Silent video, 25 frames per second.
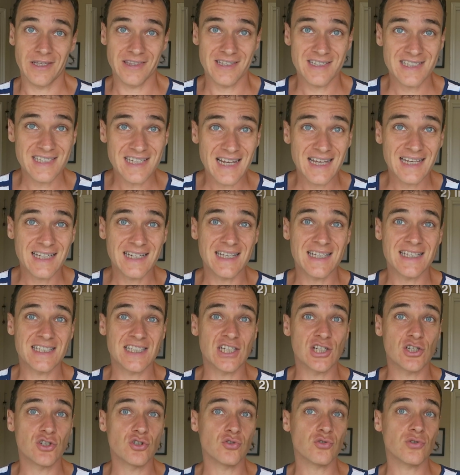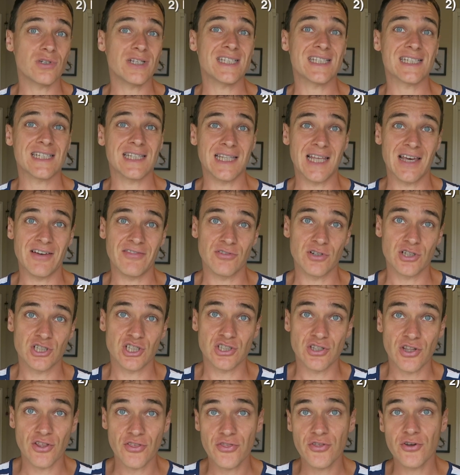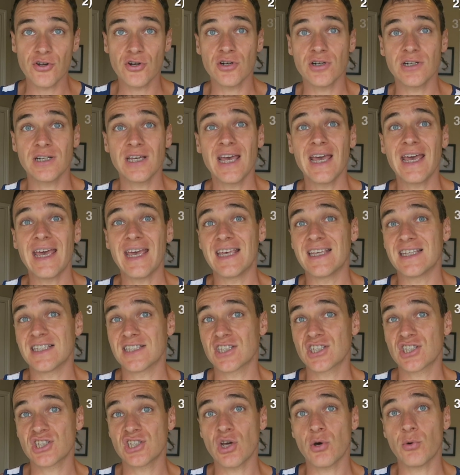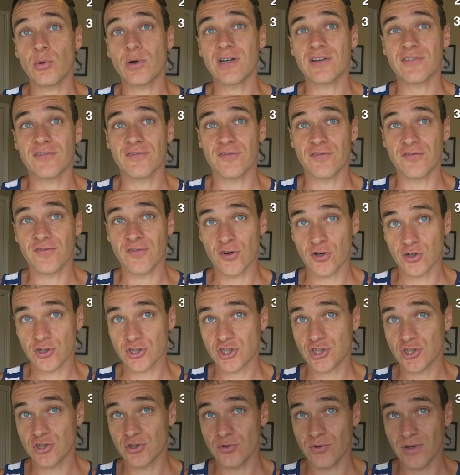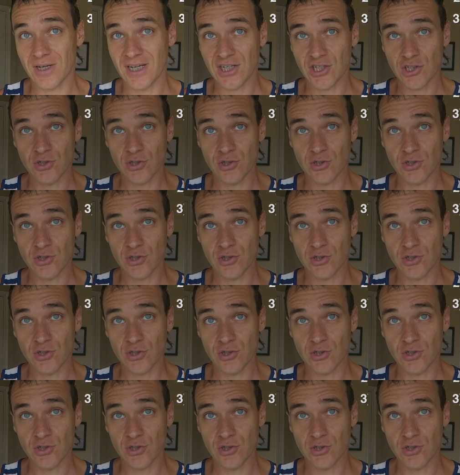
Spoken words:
The second is increased leverage. And the third is stoic virtue and